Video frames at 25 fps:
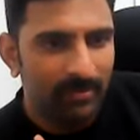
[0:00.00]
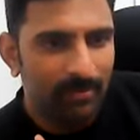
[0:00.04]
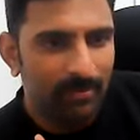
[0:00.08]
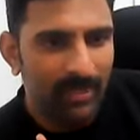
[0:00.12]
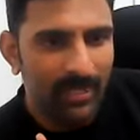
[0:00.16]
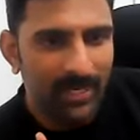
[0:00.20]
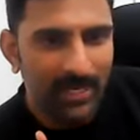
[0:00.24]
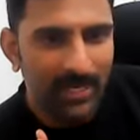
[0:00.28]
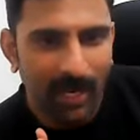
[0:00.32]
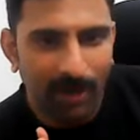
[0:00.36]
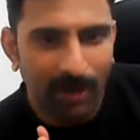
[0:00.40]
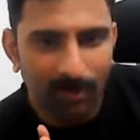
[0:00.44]

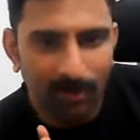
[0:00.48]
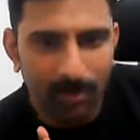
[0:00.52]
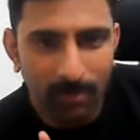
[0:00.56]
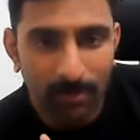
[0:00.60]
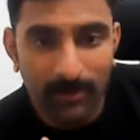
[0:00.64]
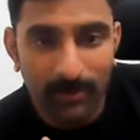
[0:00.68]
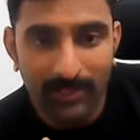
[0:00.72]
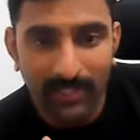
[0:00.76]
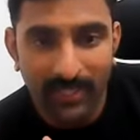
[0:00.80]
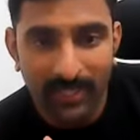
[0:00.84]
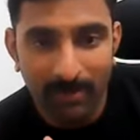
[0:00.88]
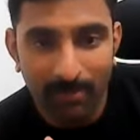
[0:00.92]
But like, how
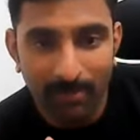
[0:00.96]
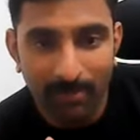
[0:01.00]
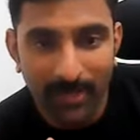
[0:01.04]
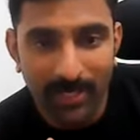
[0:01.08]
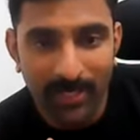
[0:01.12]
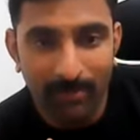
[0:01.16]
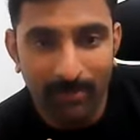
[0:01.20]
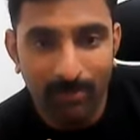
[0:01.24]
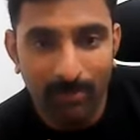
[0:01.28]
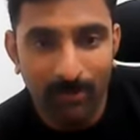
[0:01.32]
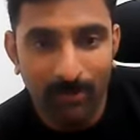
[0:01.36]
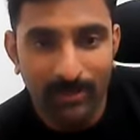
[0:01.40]
about the
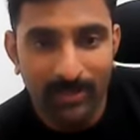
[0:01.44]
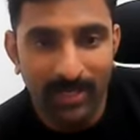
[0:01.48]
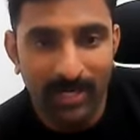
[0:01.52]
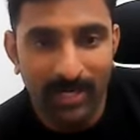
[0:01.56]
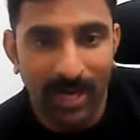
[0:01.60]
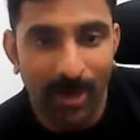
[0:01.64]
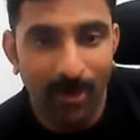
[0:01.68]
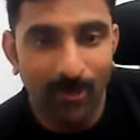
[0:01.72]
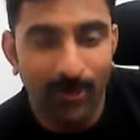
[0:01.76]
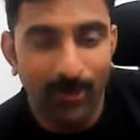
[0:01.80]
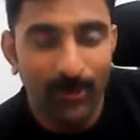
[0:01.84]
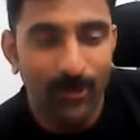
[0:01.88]
remaining moves
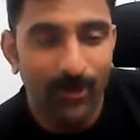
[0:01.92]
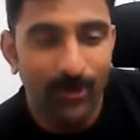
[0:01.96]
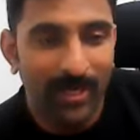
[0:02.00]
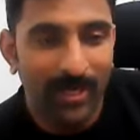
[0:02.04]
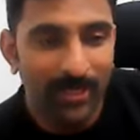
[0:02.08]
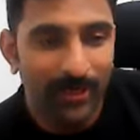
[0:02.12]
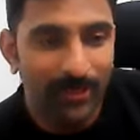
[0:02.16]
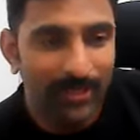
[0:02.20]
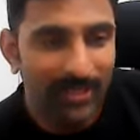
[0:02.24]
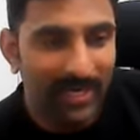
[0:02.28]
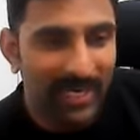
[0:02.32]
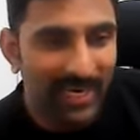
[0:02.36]
and how you
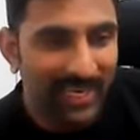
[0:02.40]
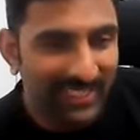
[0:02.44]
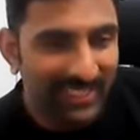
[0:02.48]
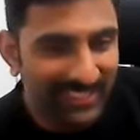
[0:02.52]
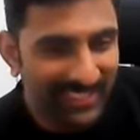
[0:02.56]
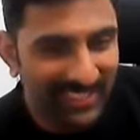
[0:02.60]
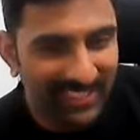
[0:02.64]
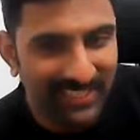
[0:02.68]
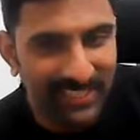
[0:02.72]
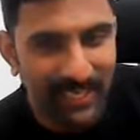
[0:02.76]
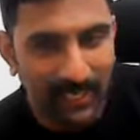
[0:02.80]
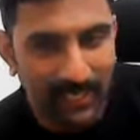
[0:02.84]
are
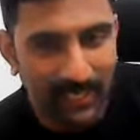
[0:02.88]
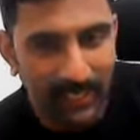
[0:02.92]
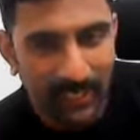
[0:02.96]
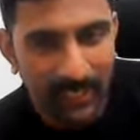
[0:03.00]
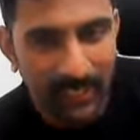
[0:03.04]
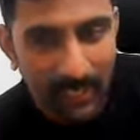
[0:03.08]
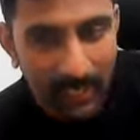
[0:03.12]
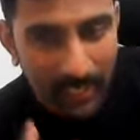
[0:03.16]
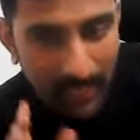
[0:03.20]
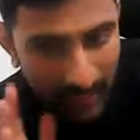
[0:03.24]
utilizing that?